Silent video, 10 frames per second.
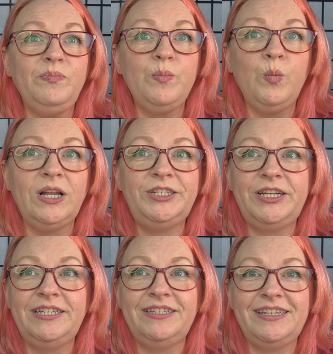When
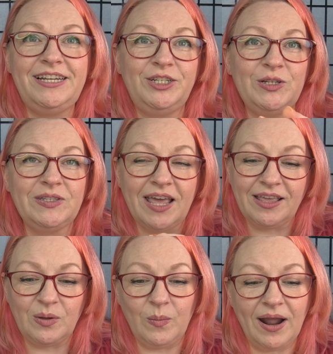she teaches
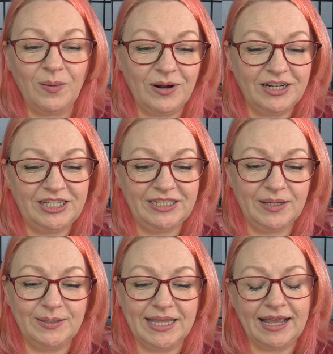like the wire work, she's
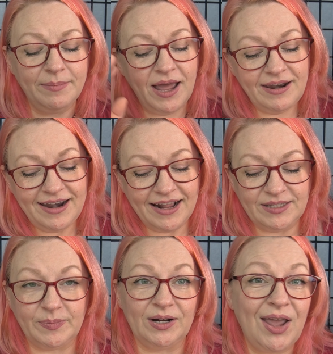always like, I'm not an
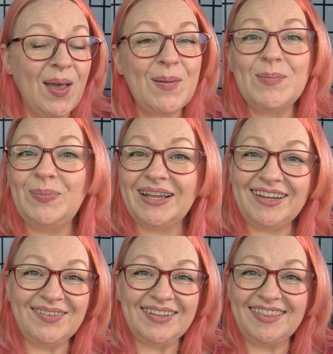expert, but
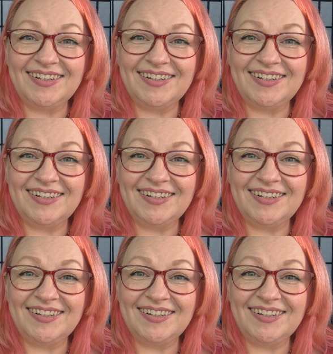you know what?